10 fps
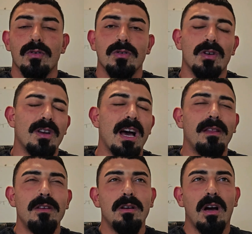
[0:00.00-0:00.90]
So now
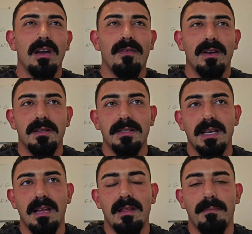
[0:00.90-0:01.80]
that you kind of
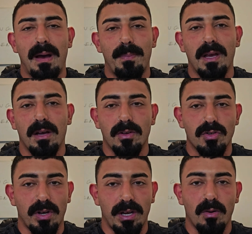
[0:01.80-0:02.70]
understand that mapping out your
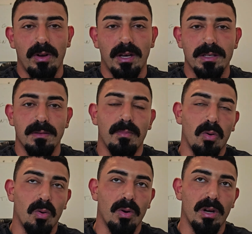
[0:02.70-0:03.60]
training week is
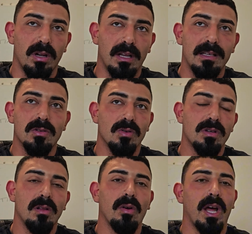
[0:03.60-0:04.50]
important, let's
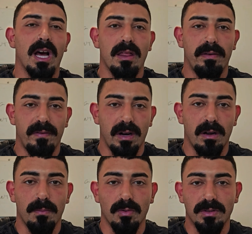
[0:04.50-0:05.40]
also look at other
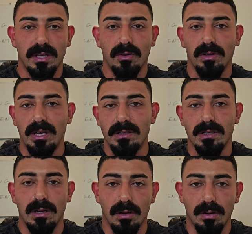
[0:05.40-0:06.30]
variables that you'll need
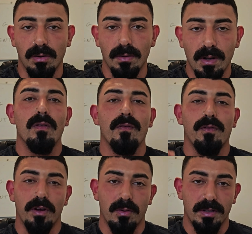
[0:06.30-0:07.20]
to know.
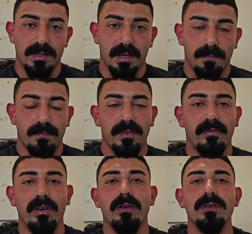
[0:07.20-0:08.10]
Frequency.
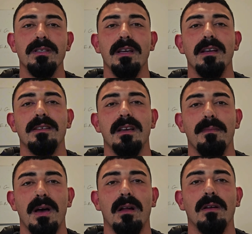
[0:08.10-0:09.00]
Frequency is the
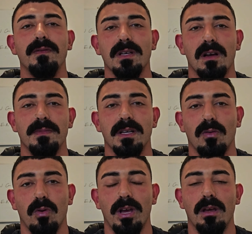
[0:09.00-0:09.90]
amount of times in a
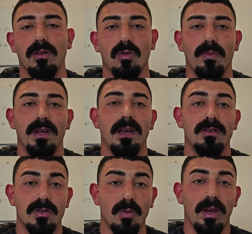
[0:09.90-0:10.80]
week you'll be
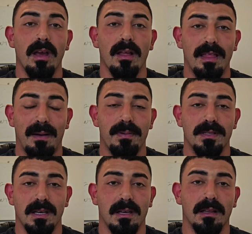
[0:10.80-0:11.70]
doing that
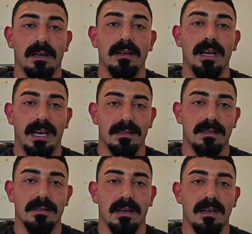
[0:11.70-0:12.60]
particular
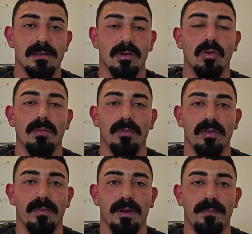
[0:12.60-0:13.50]
exercise or
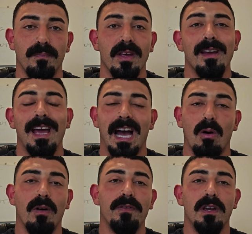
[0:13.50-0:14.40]
movement.
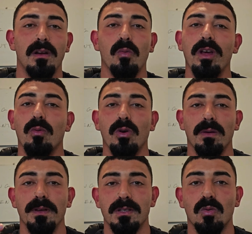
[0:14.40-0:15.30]
How often in a week will you
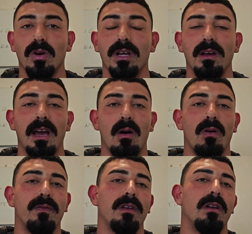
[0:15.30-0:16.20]
be squatting? How
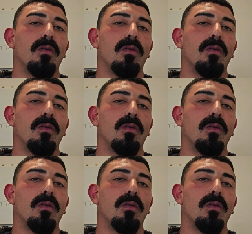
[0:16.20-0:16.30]
often in a